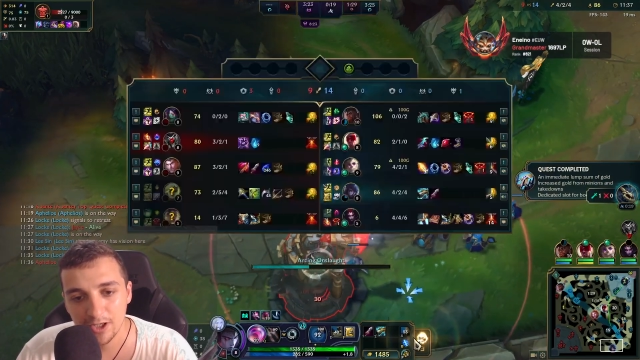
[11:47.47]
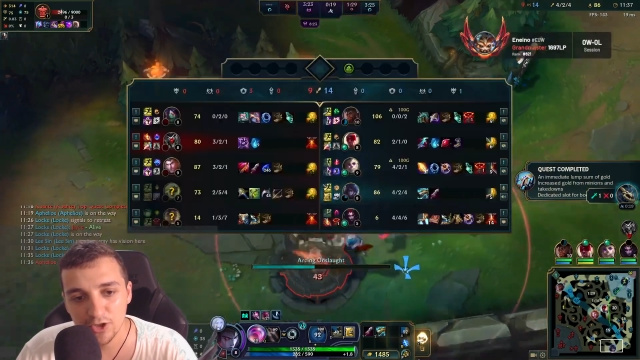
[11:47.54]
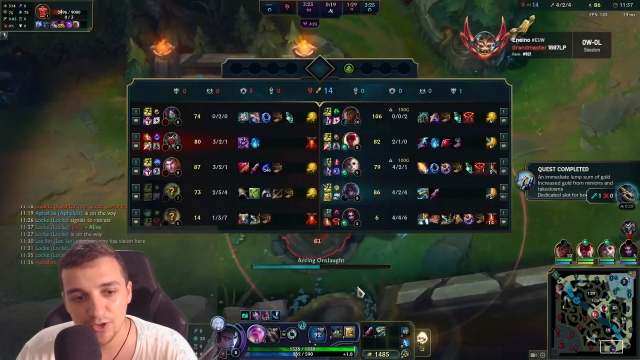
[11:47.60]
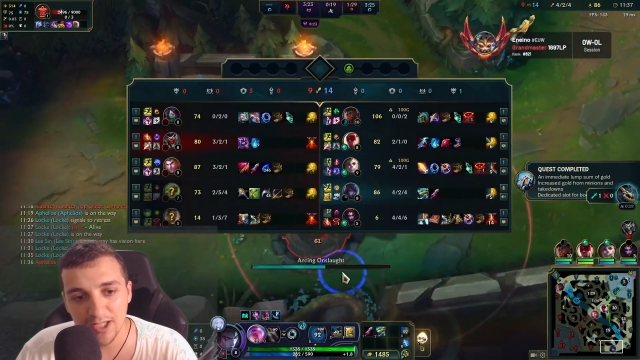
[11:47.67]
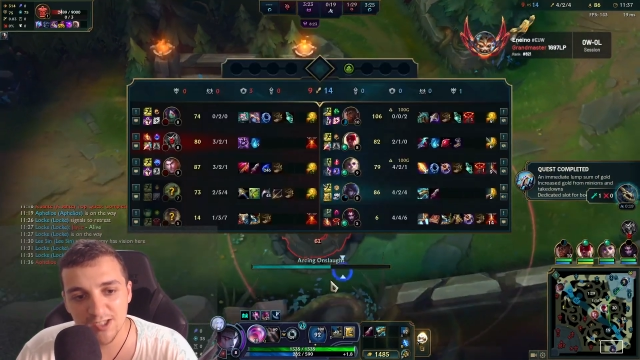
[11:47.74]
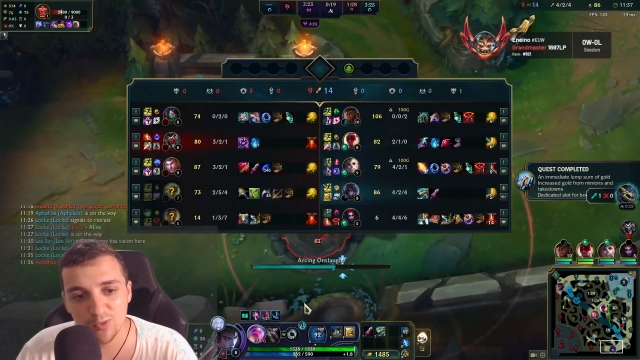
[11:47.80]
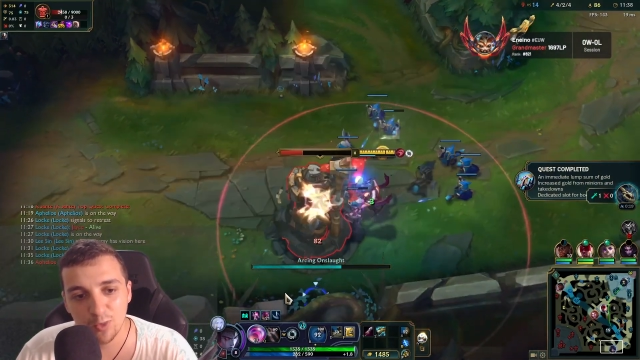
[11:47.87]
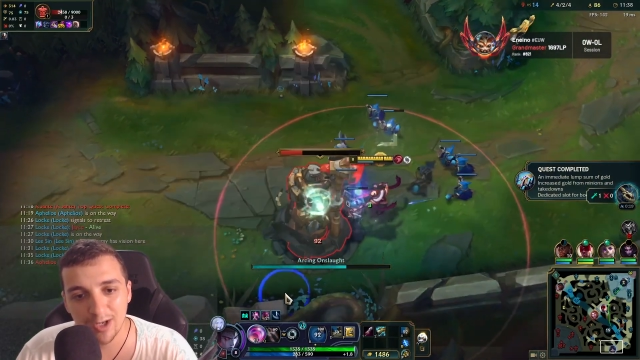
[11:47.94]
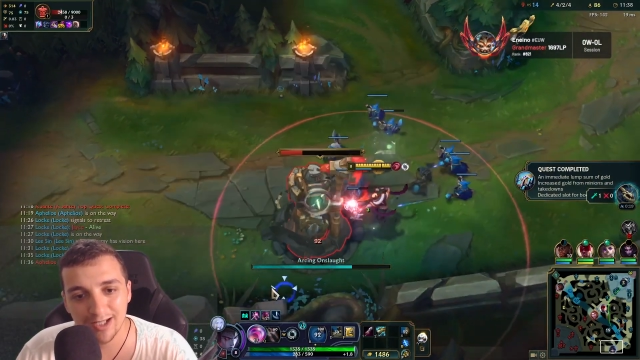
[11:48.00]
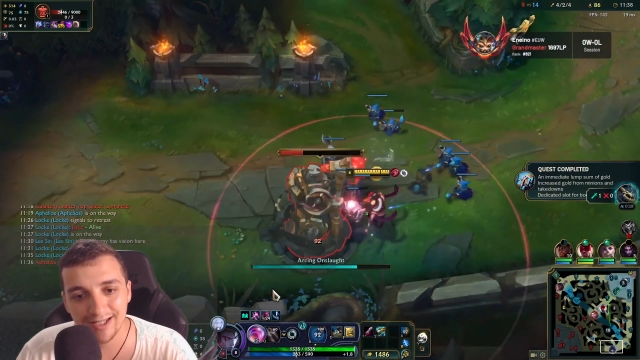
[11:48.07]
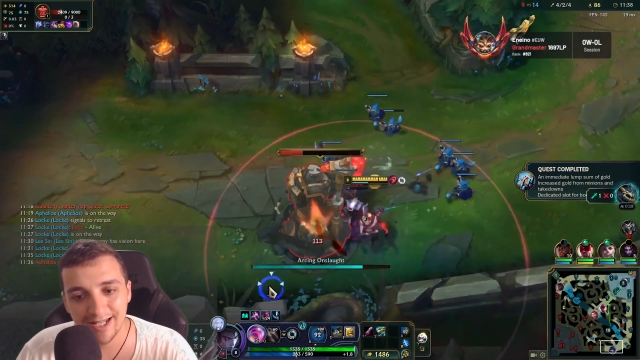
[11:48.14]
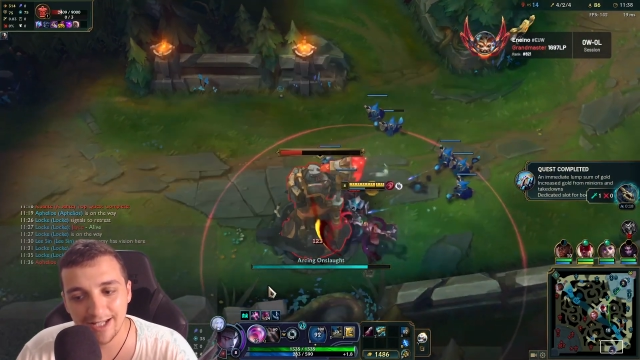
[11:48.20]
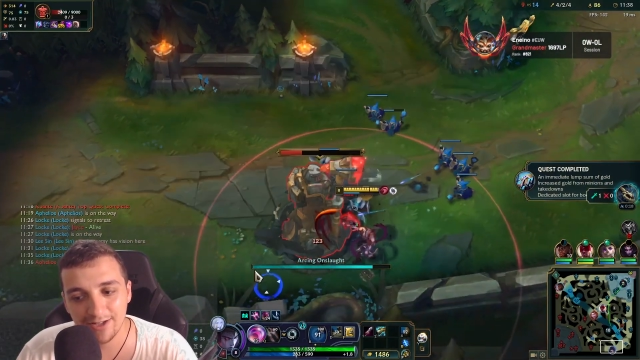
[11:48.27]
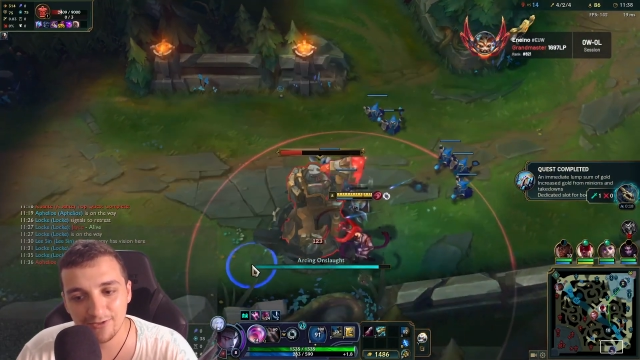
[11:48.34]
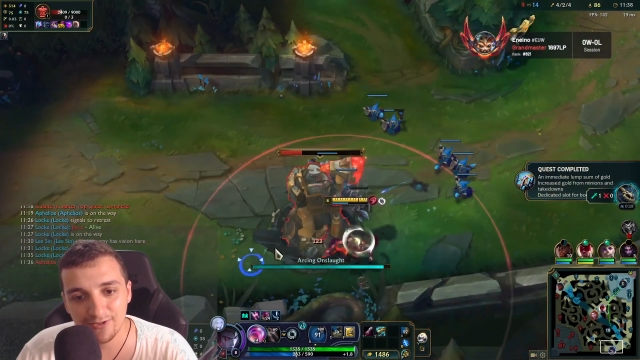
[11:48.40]
that's where the
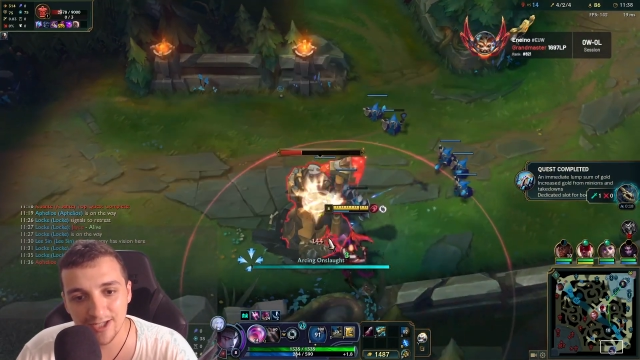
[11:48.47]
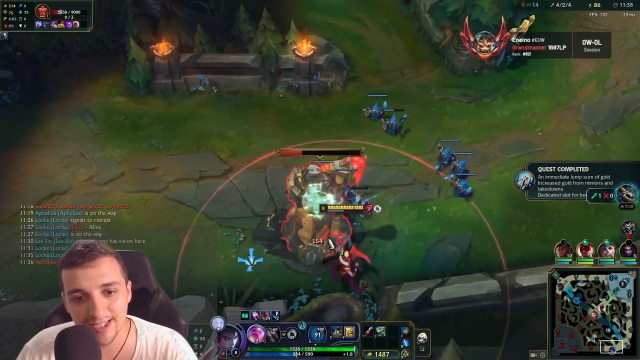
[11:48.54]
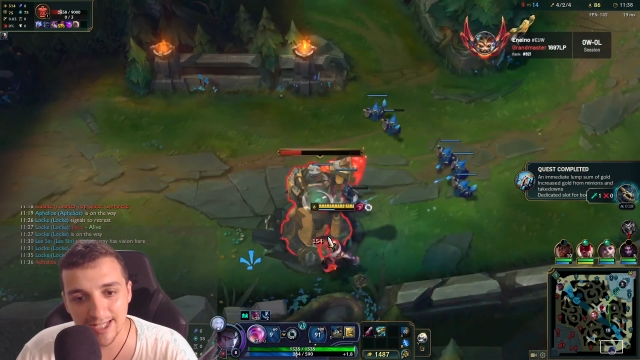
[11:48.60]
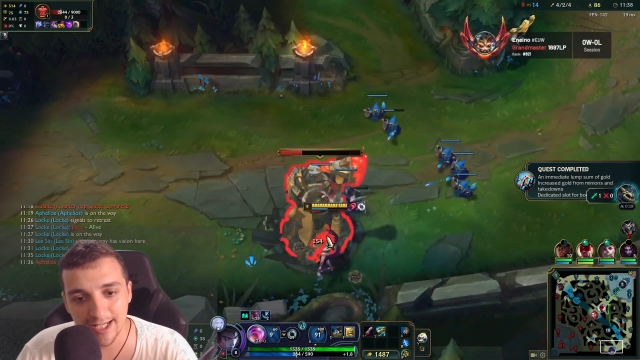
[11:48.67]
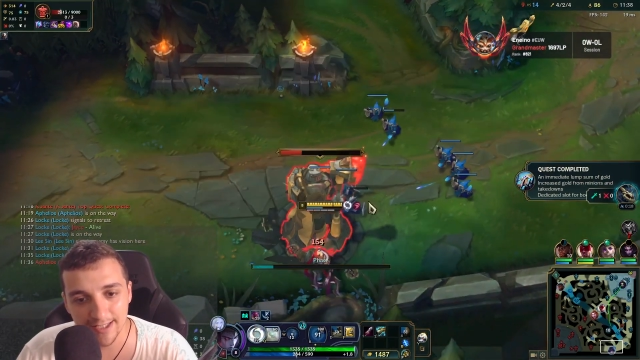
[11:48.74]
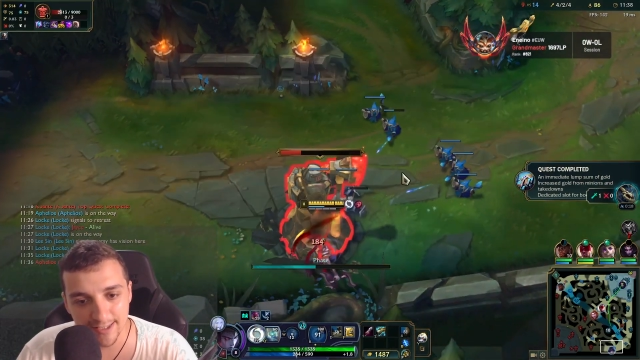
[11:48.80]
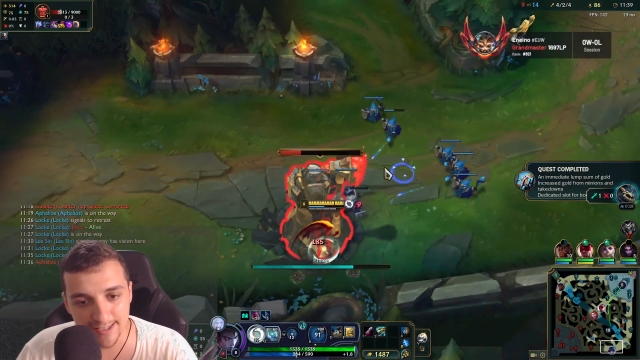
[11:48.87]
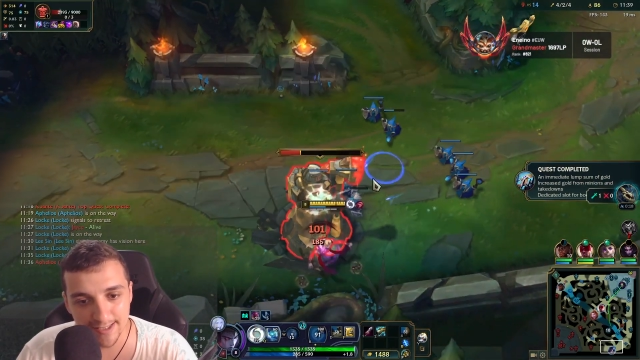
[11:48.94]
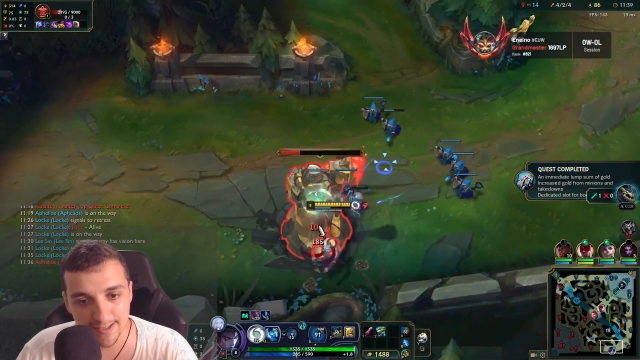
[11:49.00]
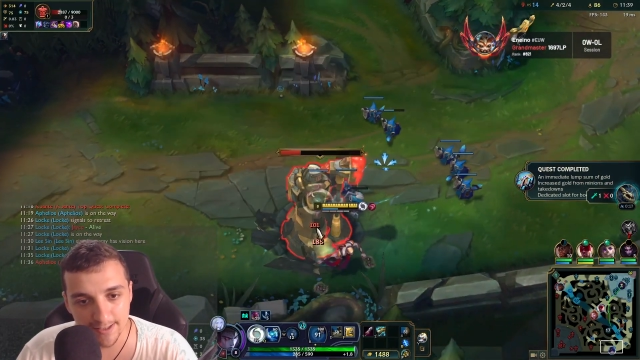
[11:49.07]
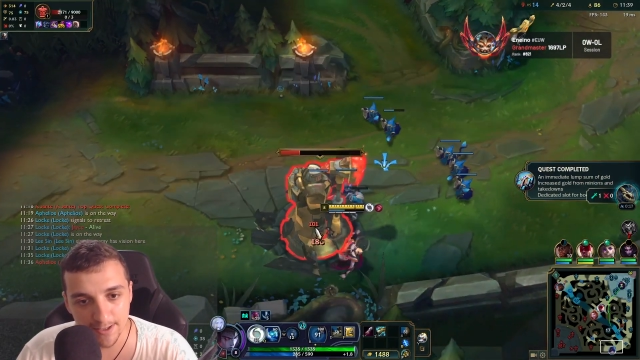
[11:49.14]
laning phase ends.